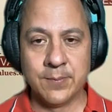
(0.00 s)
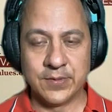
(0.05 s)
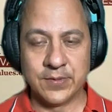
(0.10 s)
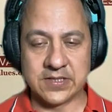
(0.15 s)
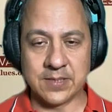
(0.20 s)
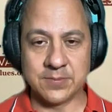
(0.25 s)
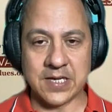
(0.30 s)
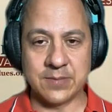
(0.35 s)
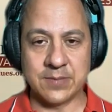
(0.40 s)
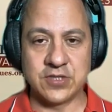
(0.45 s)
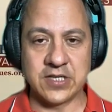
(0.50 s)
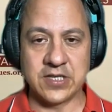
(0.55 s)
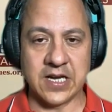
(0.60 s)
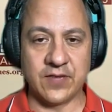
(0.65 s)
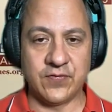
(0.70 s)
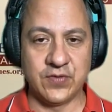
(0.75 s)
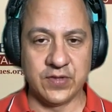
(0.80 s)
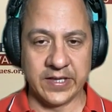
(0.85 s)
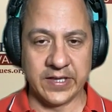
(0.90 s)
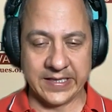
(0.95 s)
But sometimes you
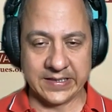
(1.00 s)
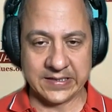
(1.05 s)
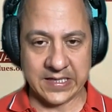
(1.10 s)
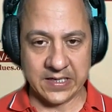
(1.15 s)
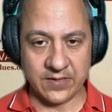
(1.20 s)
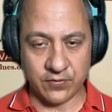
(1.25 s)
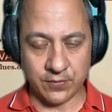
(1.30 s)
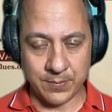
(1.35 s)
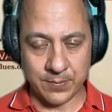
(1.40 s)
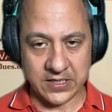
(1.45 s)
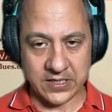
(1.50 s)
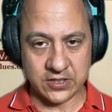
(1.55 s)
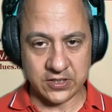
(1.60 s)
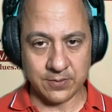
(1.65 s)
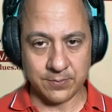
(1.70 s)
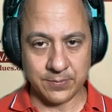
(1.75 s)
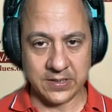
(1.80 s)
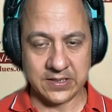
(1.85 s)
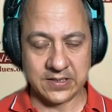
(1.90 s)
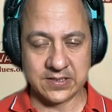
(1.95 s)
got to fill out that
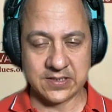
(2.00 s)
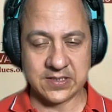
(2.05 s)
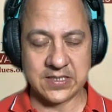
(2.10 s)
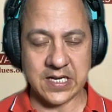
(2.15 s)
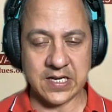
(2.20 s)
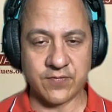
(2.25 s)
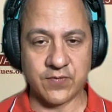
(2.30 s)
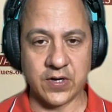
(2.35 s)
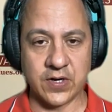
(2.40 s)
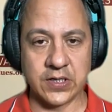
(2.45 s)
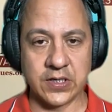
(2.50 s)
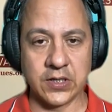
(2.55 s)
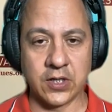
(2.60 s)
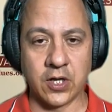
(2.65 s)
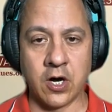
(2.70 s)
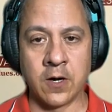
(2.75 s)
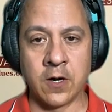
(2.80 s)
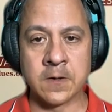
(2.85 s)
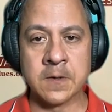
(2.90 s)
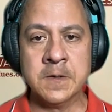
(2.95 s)
information, but it doesn't take very
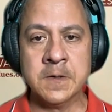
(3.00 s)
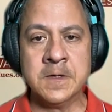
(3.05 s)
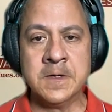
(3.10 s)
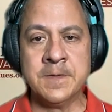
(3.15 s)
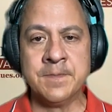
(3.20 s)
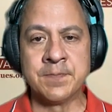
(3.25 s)
long.